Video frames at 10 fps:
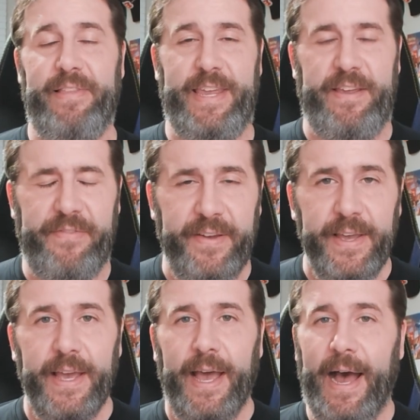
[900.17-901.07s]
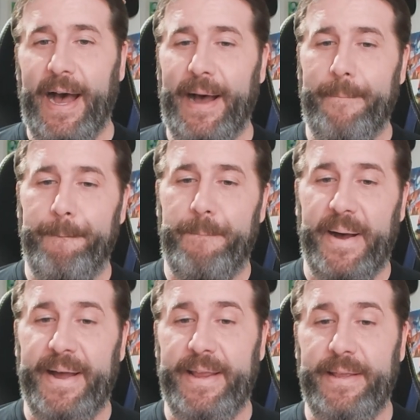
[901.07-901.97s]
leave.
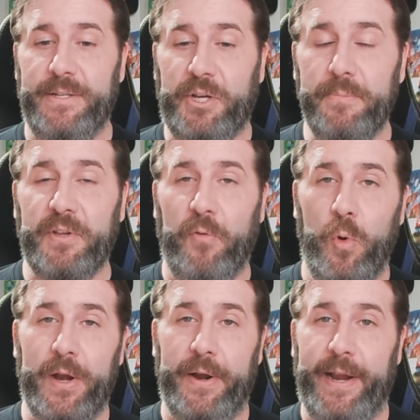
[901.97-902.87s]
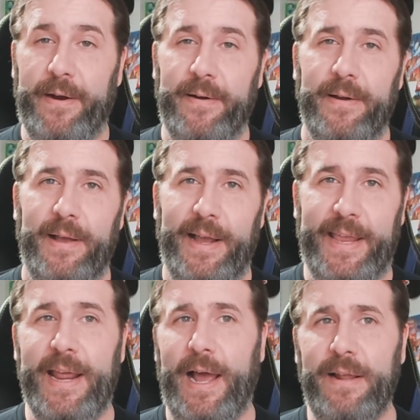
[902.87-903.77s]
But in terms of a winner here,
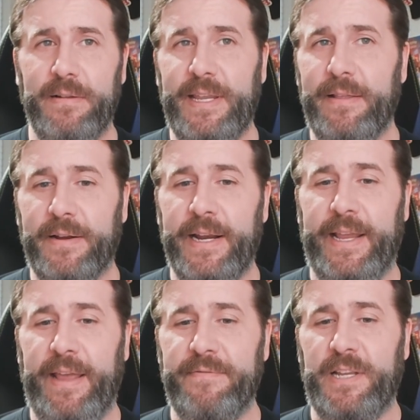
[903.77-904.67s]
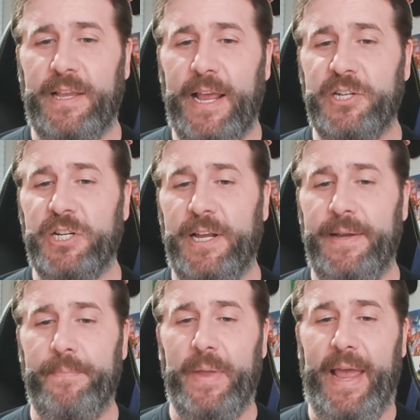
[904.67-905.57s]
again, I don't think they're going to give Takeshi
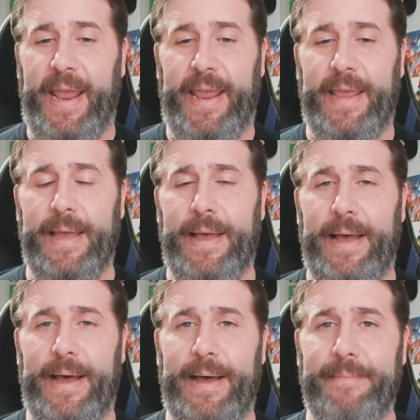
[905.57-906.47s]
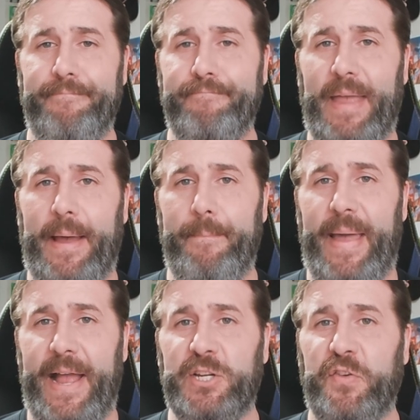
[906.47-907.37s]
a
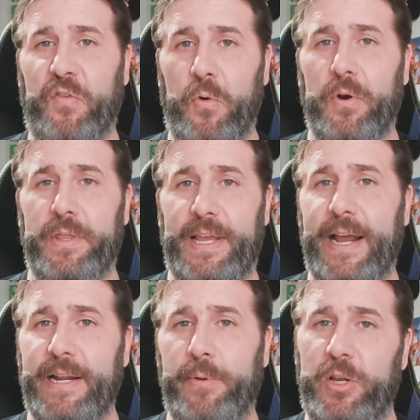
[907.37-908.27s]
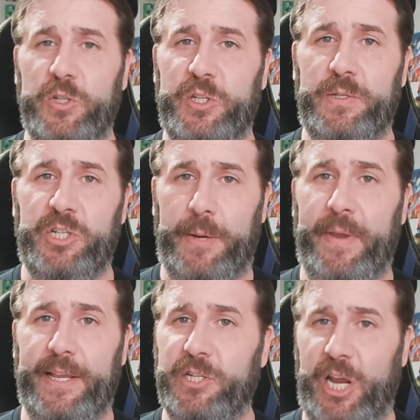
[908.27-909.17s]
match for the
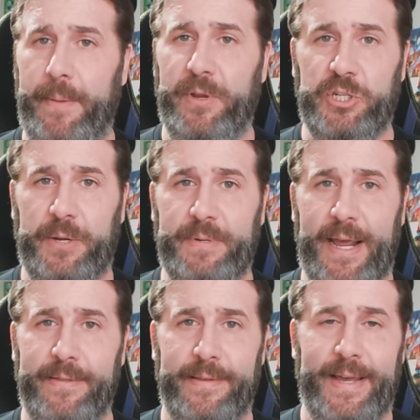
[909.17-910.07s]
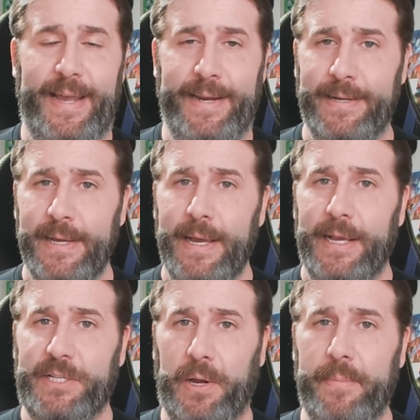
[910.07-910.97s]
IWGP Championship down the line.
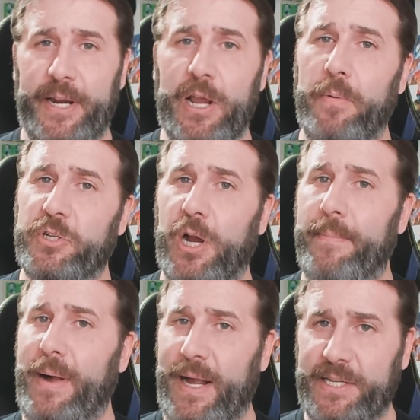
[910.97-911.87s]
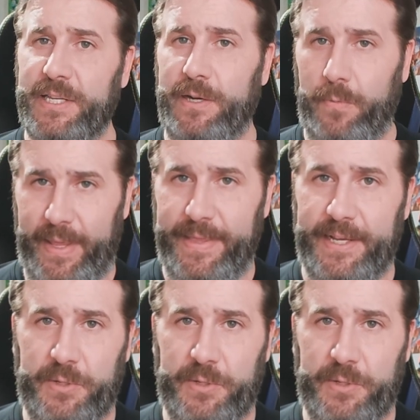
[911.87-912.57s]
So I'm going to go with John Moxley to win this